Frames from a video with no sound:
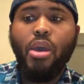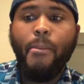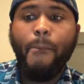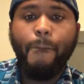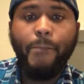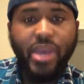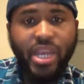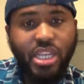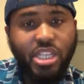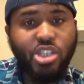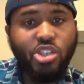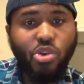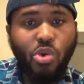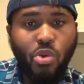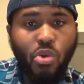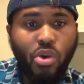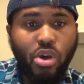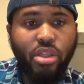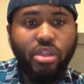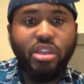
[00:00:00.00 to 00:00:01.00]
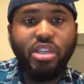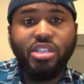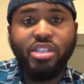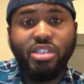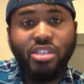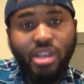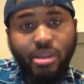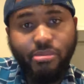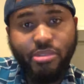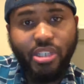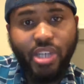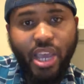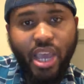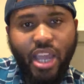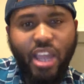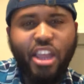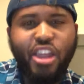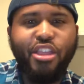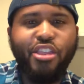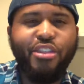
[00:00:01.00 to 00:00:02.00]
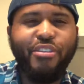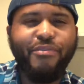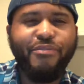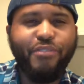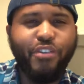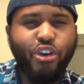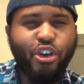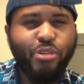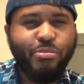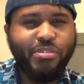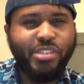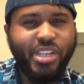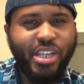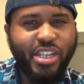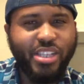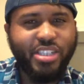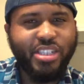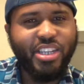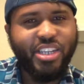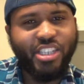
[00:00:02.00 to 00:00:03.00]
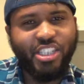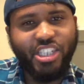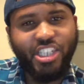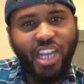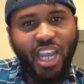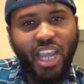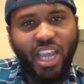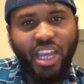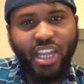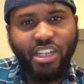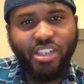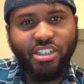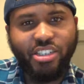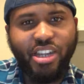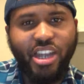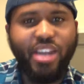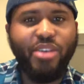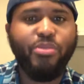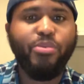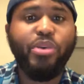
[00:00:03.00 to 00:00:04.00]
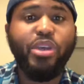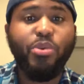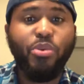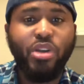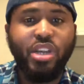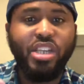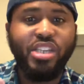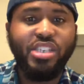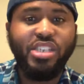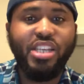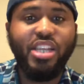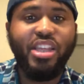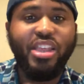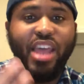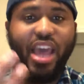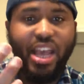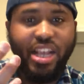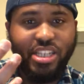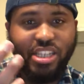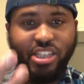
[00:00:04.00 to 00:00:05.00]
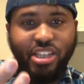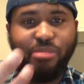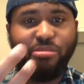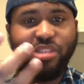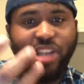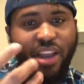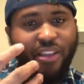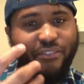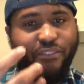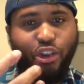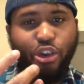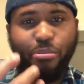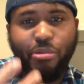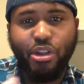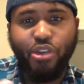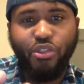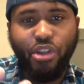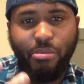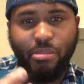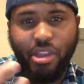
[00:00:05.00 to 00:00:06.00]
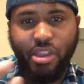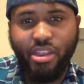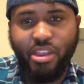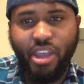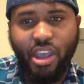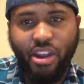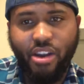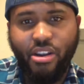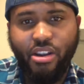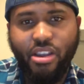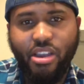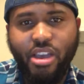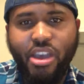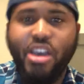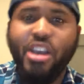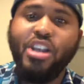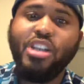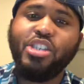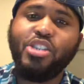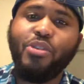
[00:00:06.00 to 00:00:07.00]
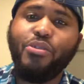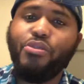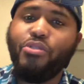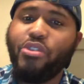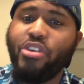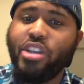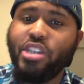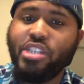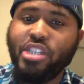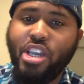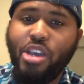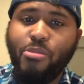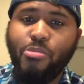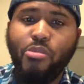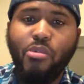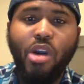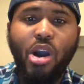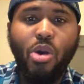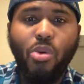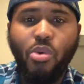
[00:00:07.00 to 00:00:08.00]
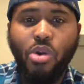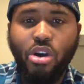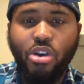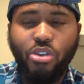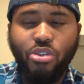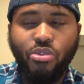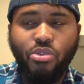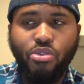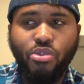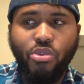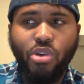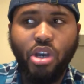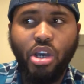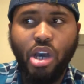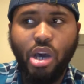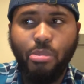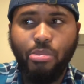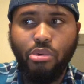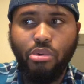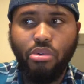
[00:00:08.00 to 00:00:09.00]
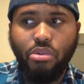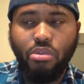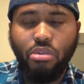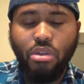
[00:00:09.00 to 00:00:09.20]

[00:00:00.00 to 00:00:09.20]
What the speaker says: based on the subject, the verb tense can change, and we want to see that subject-verb agreement there. So for example, I'll walk you through a couple,